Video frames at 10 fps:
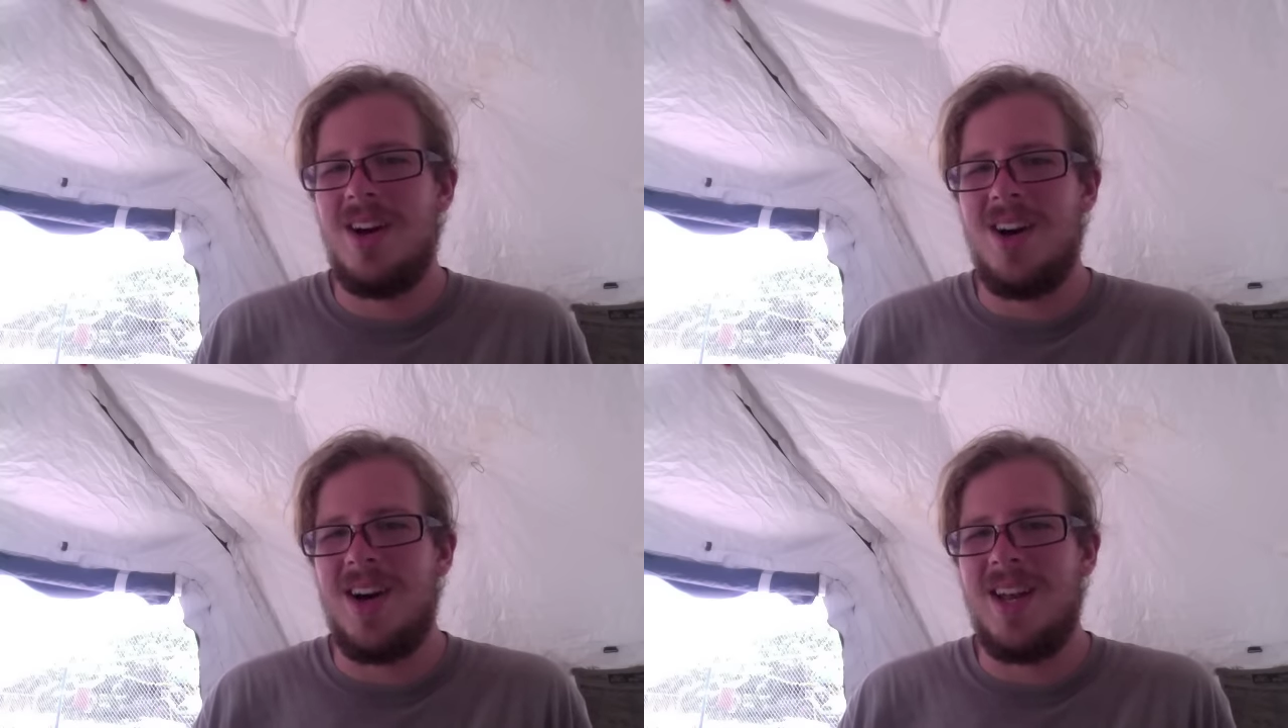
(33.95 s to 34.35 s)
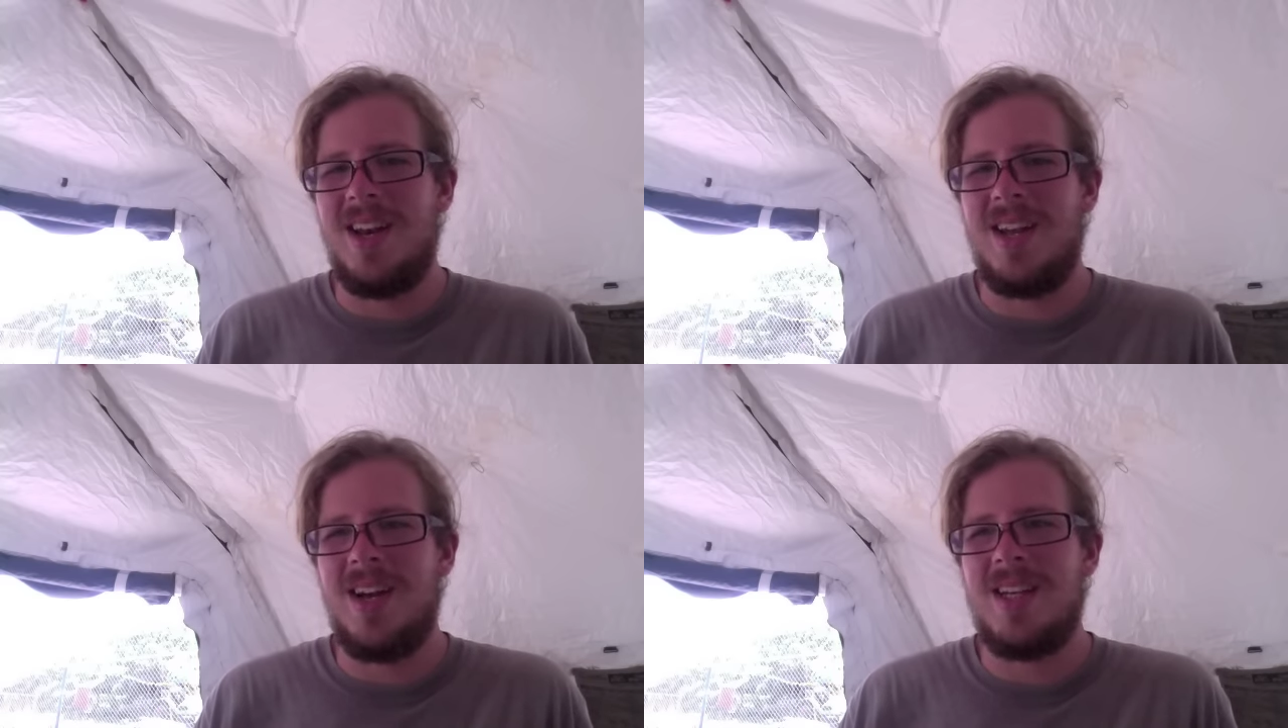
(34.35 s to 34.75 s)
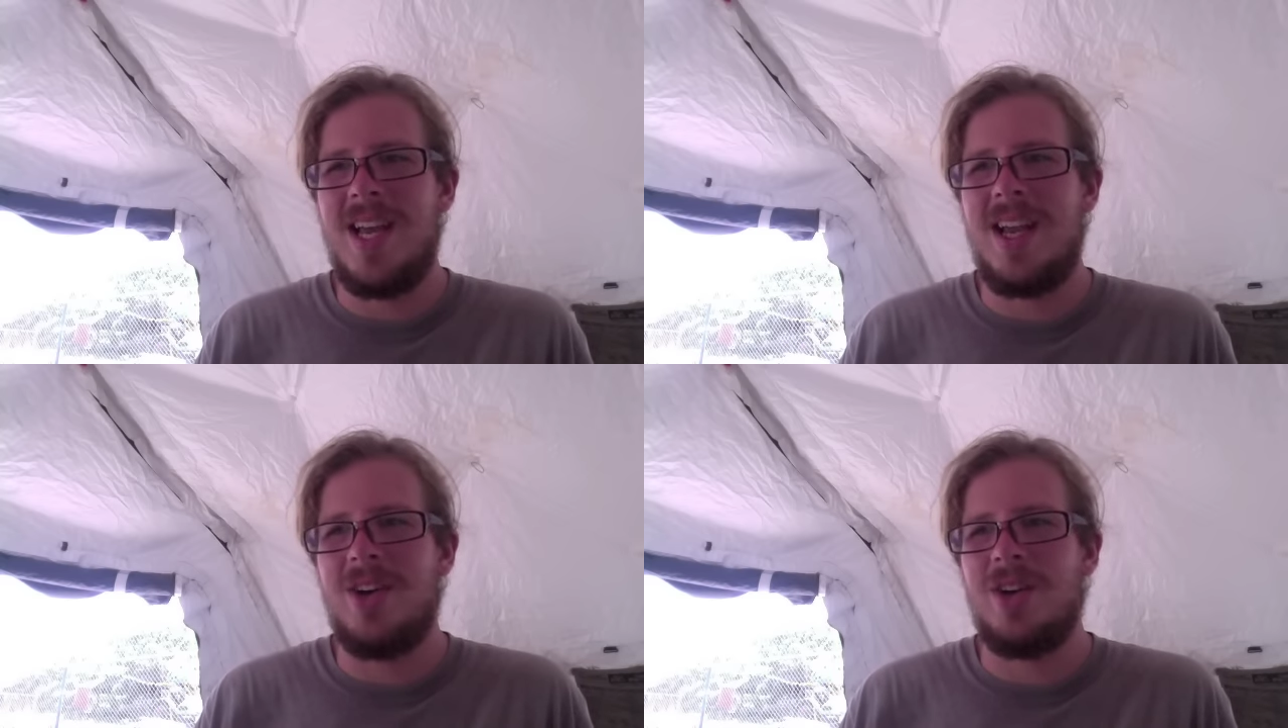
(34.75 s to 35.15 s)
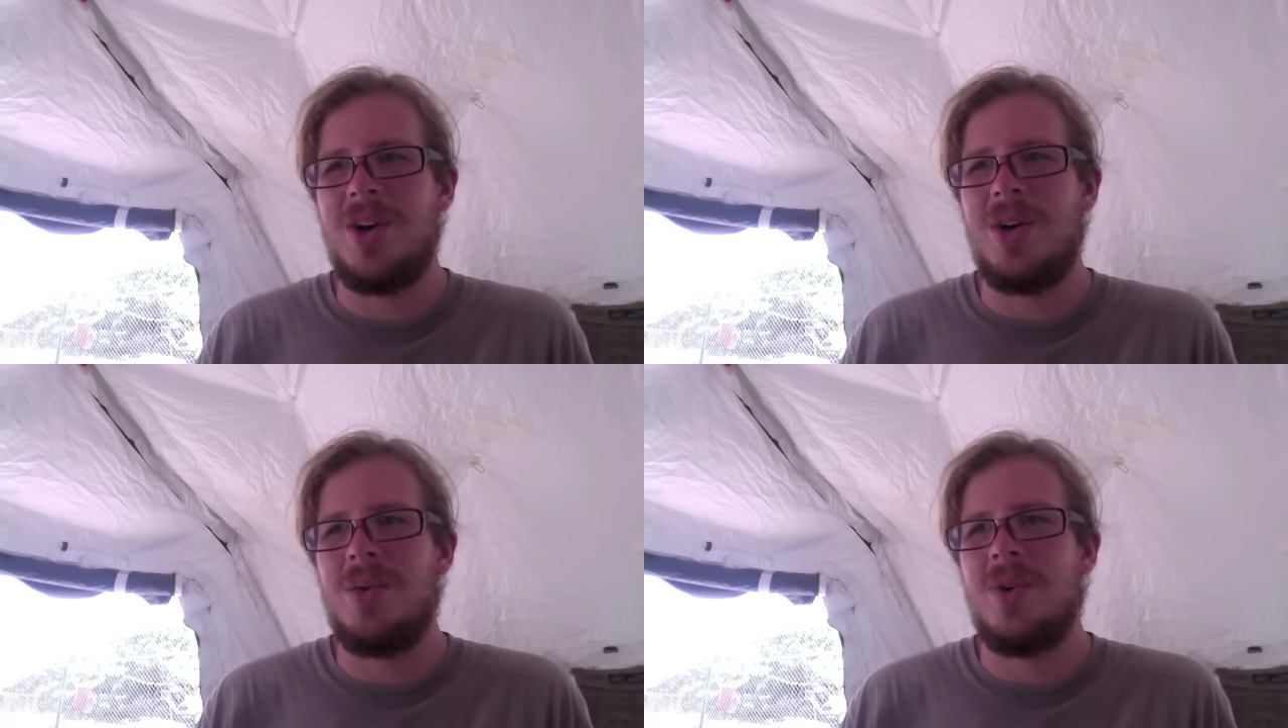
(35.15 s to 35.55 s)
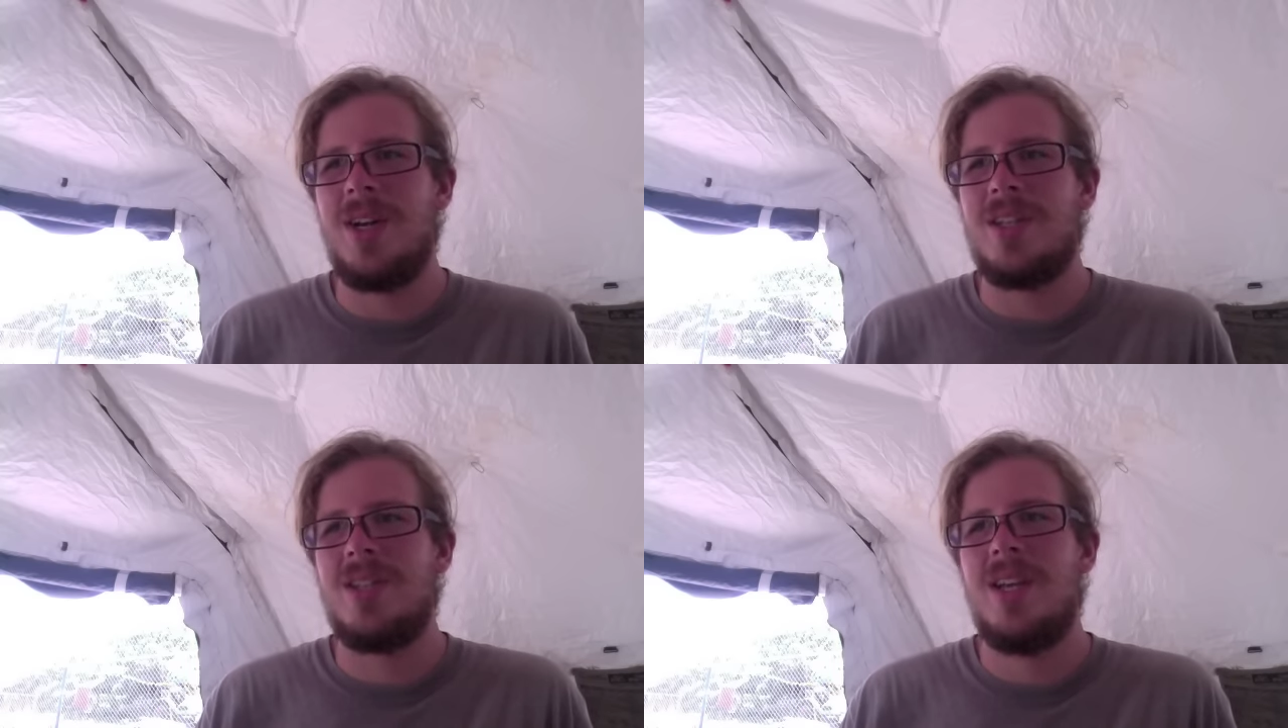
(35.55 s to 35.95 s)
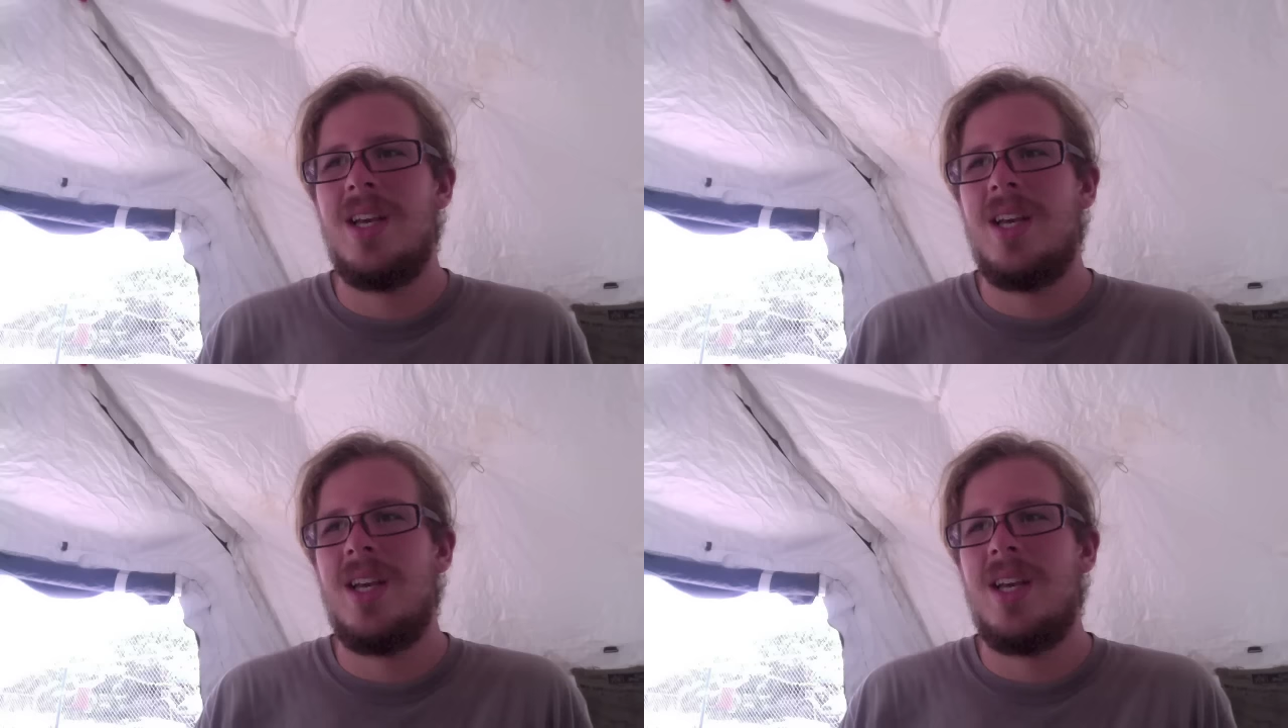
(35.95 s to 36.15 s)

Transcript: on a day here in Kona where it's